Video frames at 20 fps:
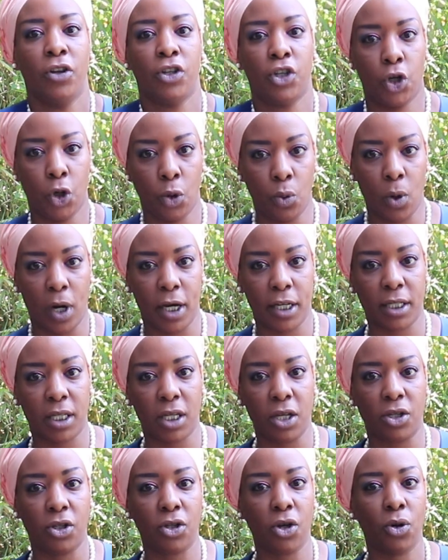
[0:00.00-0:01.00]
to us.
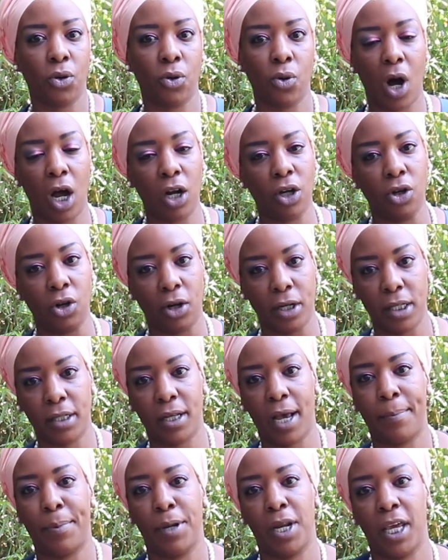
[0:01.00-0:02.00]
So a lot is
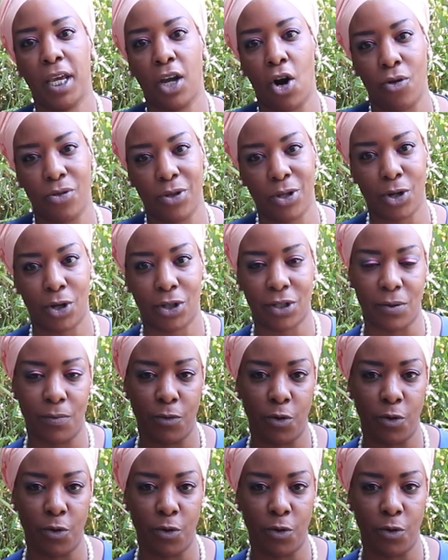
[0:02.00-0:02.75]
happening on the Dr.